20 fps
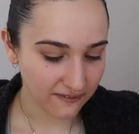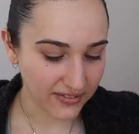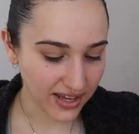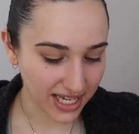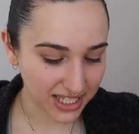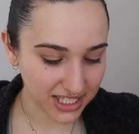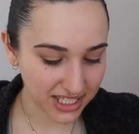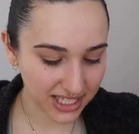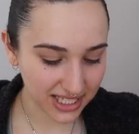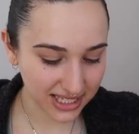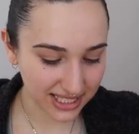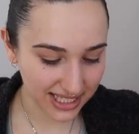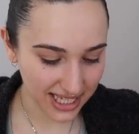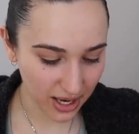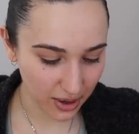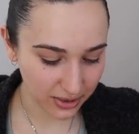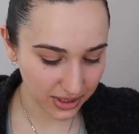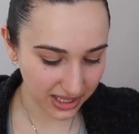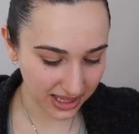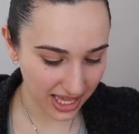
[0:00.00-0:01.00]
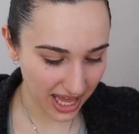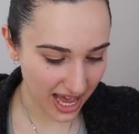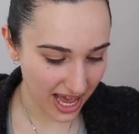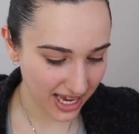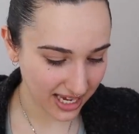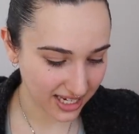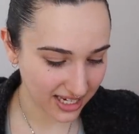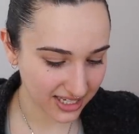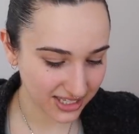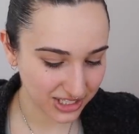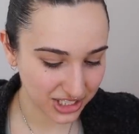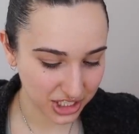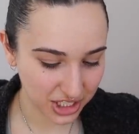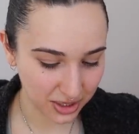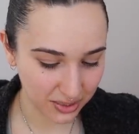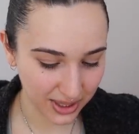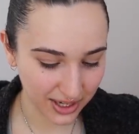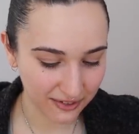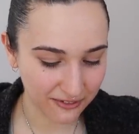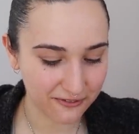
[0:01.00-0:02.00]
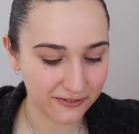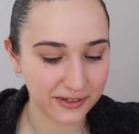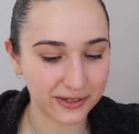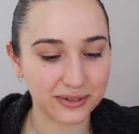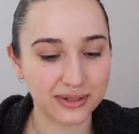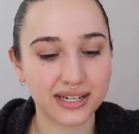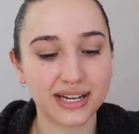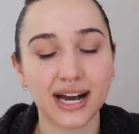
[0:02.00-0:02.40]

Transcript: Veggie Leo the Lion, Chewy Fruit